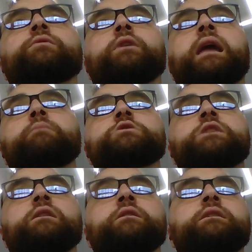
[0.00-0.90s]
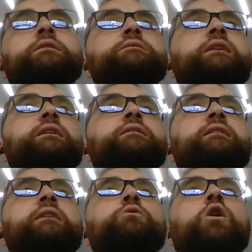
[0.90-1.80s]
for Cambridge Analytica stated
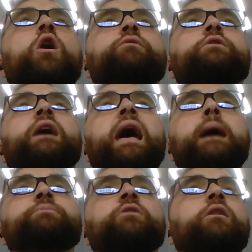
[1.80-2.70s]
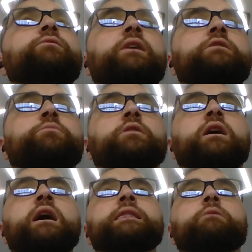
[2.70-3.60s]
that they were offered apps on Facebook
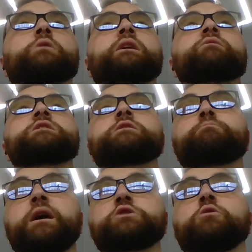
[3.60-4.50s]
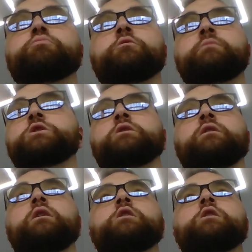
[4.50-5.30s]
that were given special permission